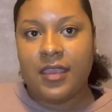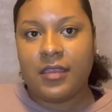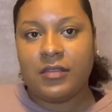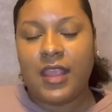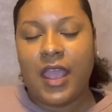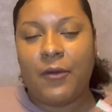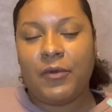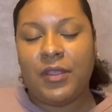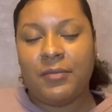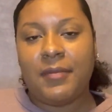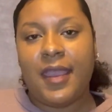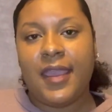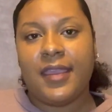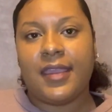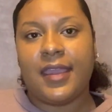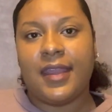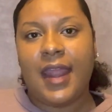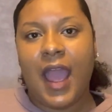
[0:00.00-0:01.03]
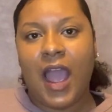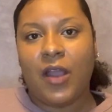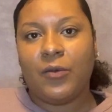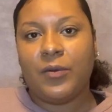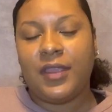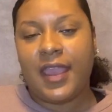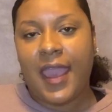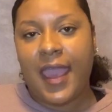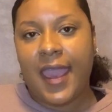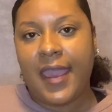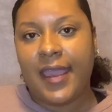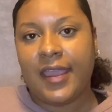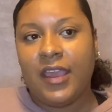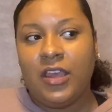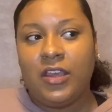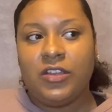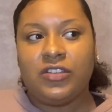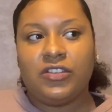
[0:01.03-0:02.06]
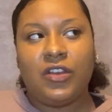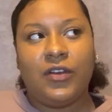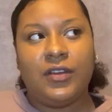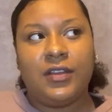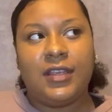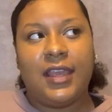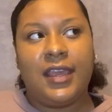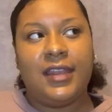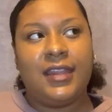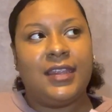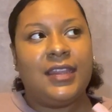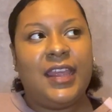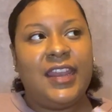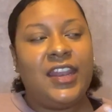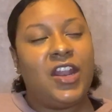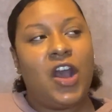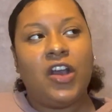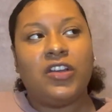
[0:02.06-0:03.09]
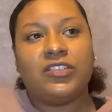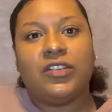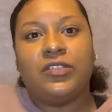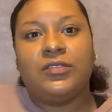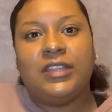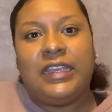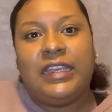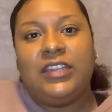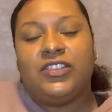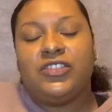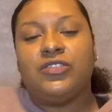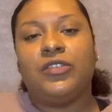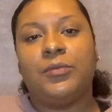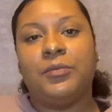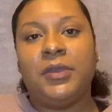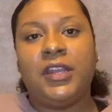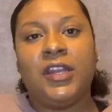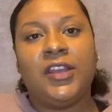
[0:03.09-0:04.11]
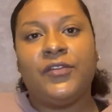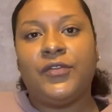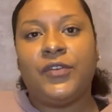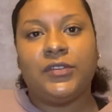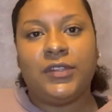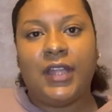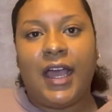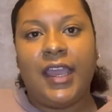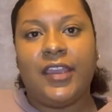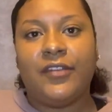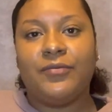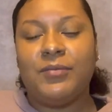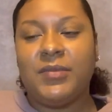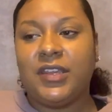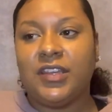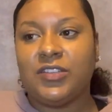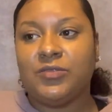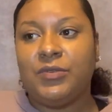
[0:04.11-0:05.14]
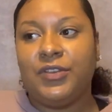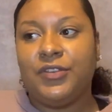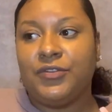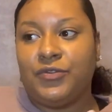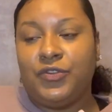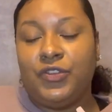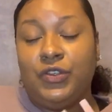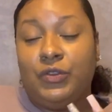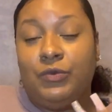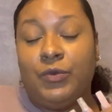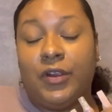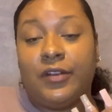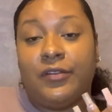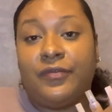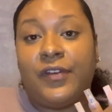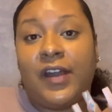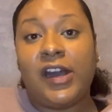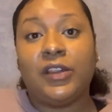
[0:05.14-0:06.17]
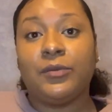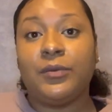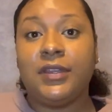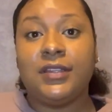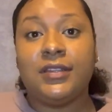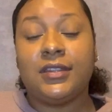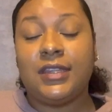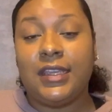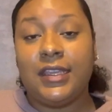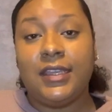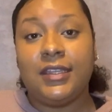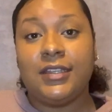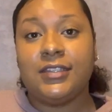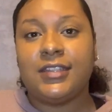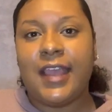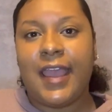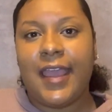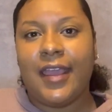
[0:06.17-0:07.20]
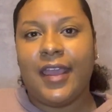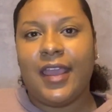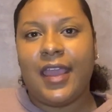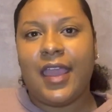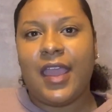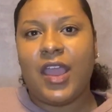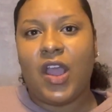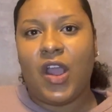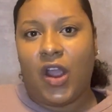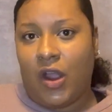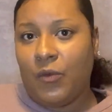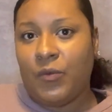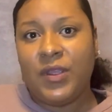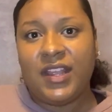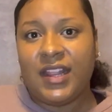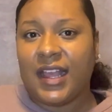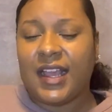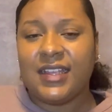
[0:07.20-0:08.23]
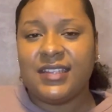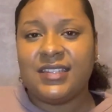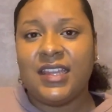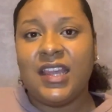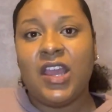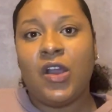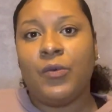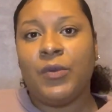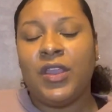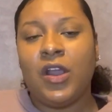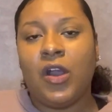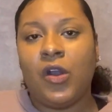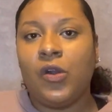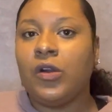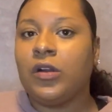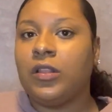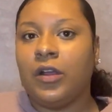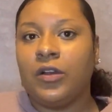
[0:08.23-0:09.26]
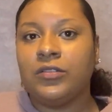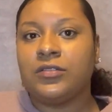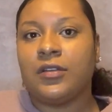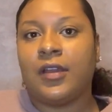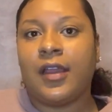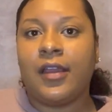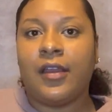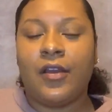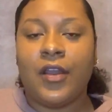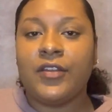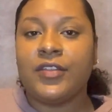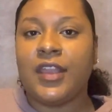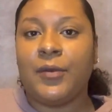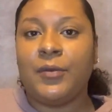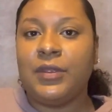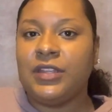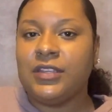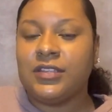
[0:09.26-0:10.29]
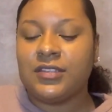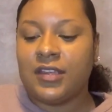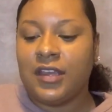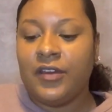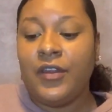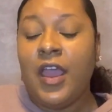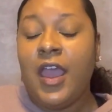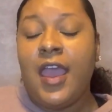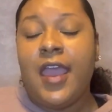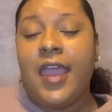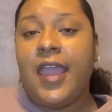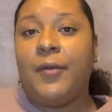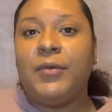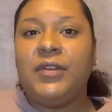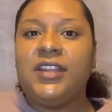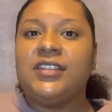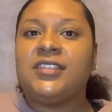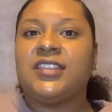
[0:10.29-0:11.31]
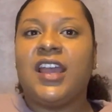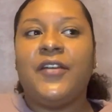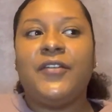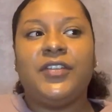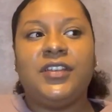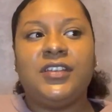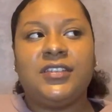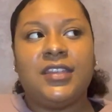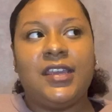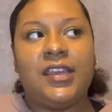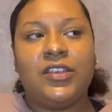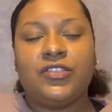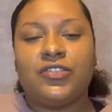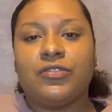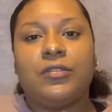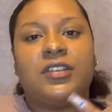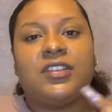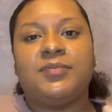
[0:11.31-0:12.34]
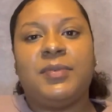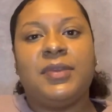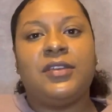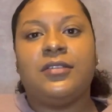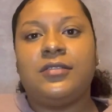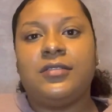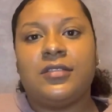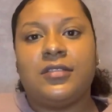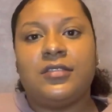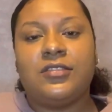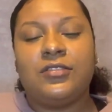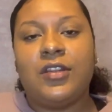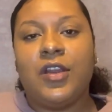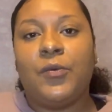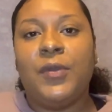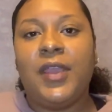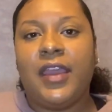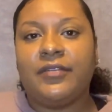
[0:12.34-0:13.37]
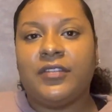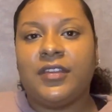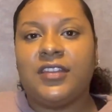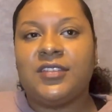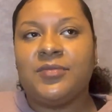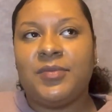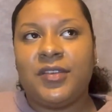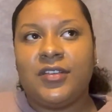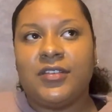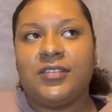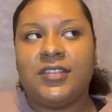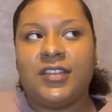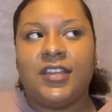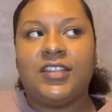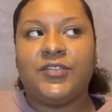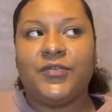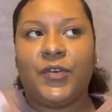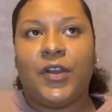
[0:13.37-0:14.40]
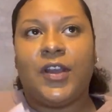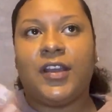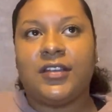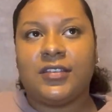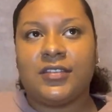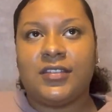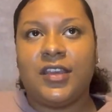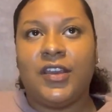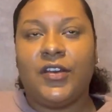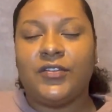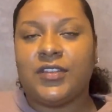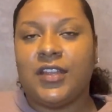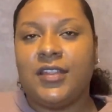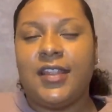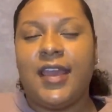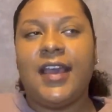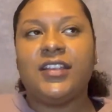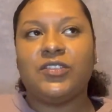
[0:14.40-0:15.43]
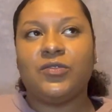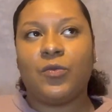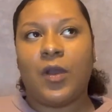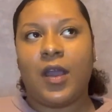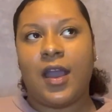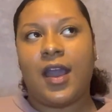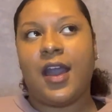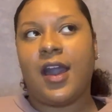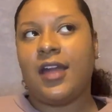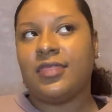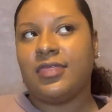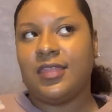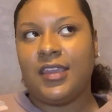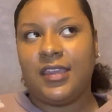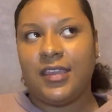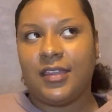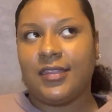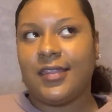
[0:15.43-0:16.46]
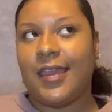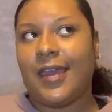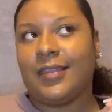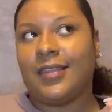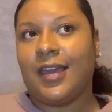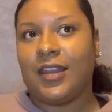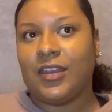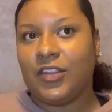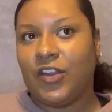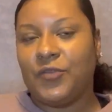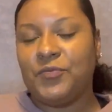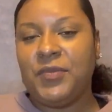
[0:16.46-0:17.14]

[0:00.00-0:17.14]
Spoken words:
that we make and how we act. So, and it also leads to a meaningful life, because we're following things that like I said, we hold close to our heart, that we discover. And we discover these things through experiences. You know, we have to experience things for ourselves. And that's why I think that a lot of young